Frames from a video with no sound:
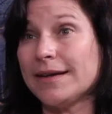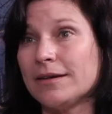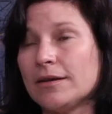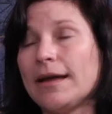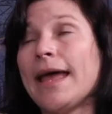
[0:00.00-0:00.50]

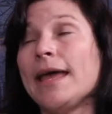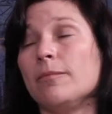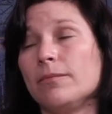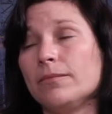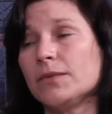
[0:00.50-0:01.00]

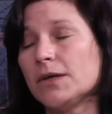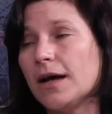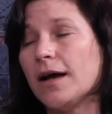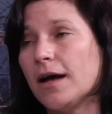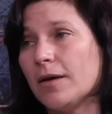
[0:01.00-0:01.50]
aim
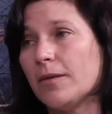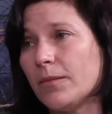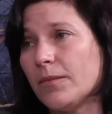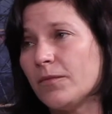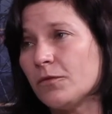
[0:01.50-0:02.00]

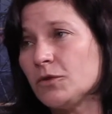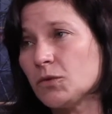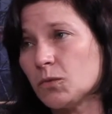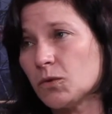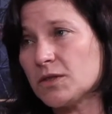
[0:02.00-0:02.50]

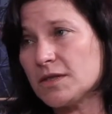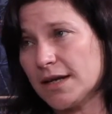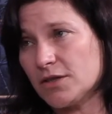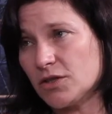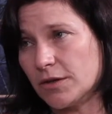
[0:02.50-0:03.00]
towards
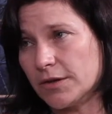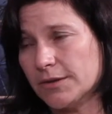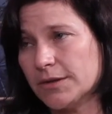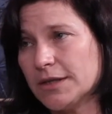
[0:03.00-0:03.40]
net zero.